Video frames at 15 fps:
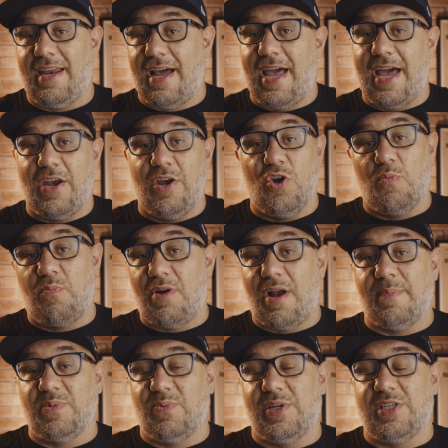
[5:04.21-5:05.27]
I had no
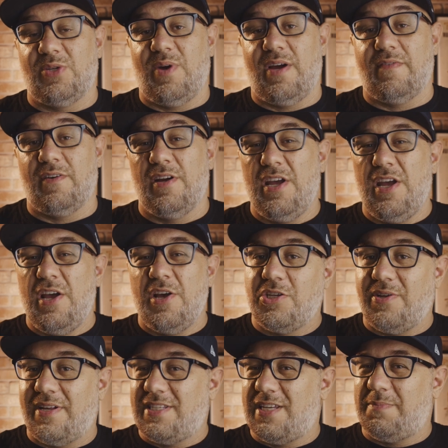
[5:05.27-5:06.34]
problems whatsoever.
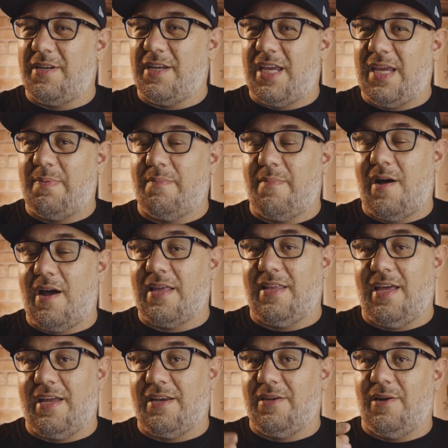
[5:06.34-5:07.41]
So that's something to keep in mind,
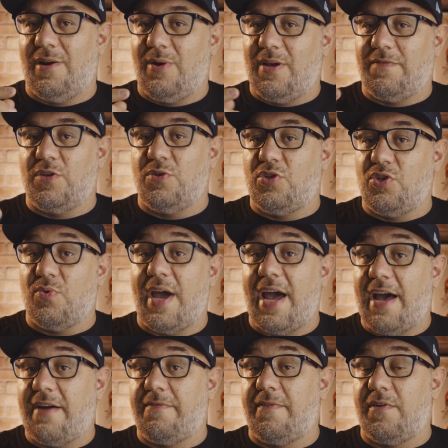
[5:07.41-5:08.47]
that, you know, if you do
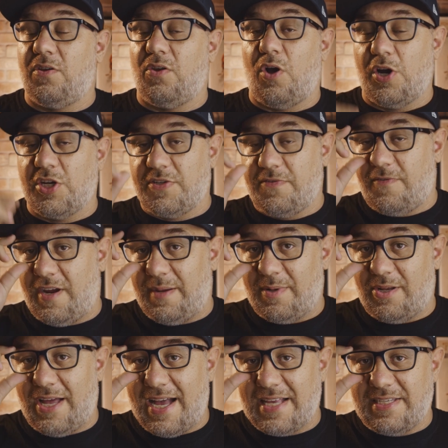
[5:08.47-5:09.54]
have large frame
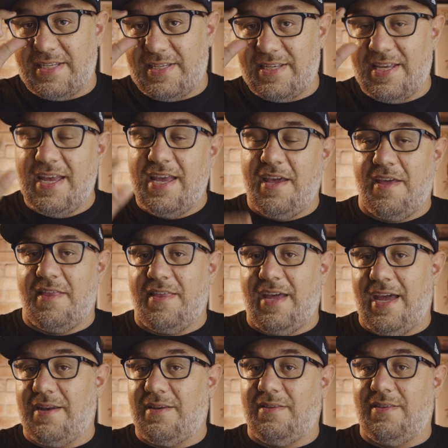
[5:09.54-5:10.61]
glasses,
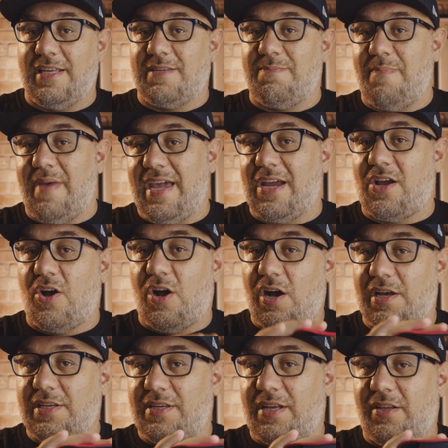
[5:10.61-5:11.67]
that this may
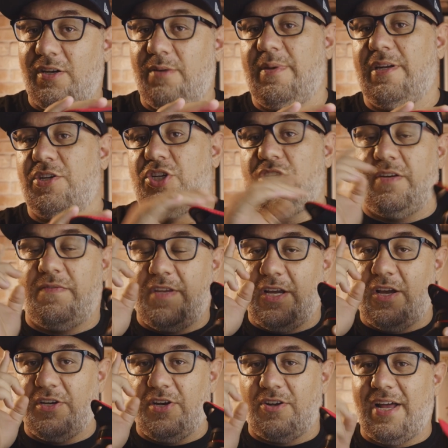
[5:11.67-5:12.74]
cause a little bit of
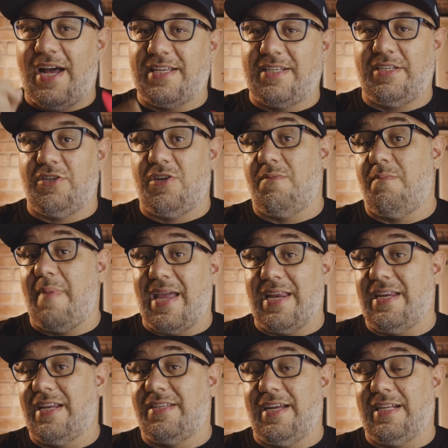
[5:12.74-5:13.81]
shifting on your glasses and you may
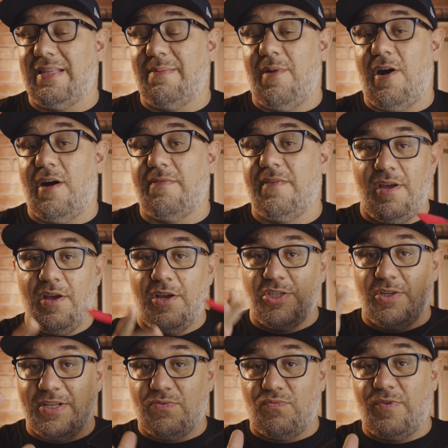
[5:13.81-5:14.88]
need to take them off.
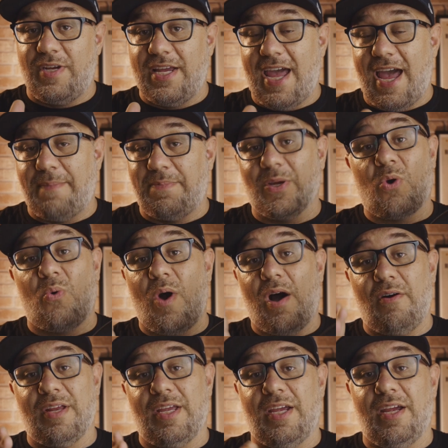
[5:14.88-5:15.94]
So let's recap the
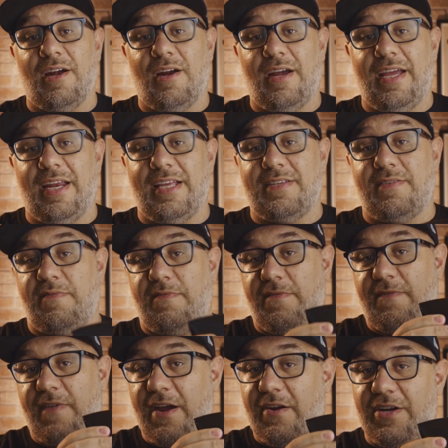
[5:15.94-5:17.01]
quality here. It is
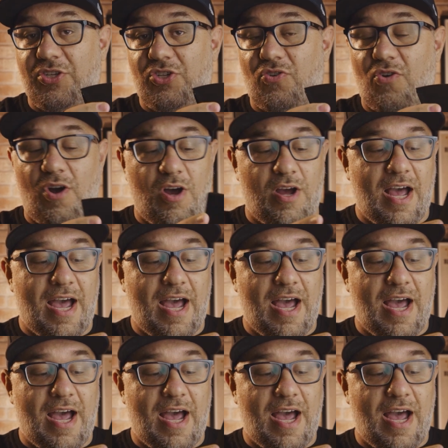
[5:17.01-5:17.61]
very strong.